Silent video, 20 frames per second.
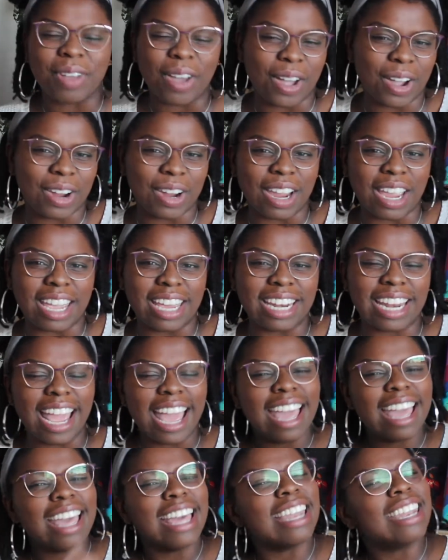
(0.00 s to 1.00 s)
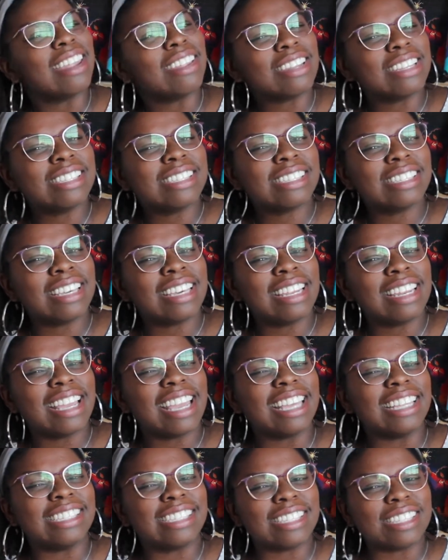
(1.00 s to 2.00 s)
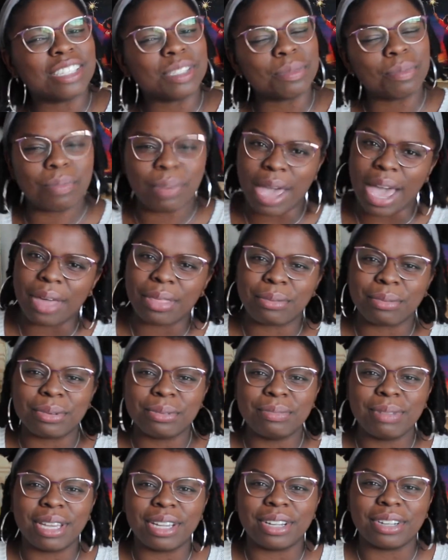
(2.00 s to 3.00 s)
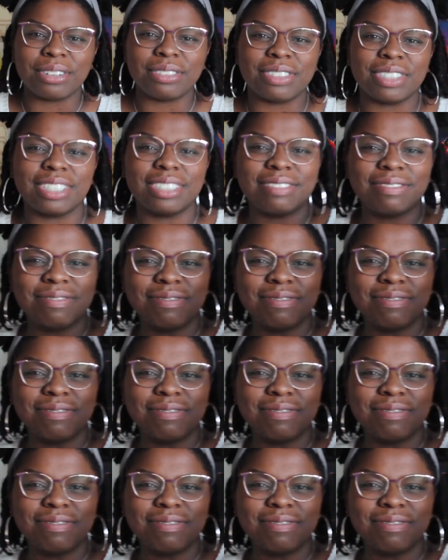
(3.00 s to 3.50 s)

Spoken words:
Alright, now let's get into this bathroom makeover.